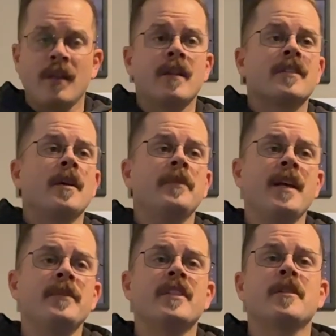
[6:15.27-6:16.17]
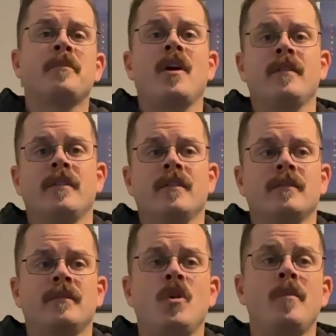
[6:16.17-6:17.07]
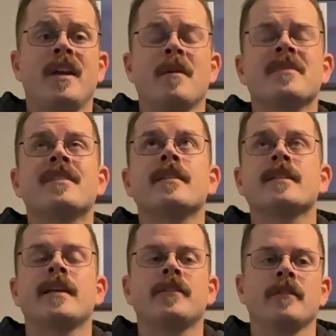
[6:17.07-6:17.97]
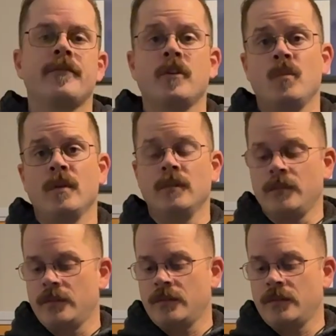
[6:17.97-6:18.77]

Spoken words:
Sometimes it's a partner who becomes the center of your world.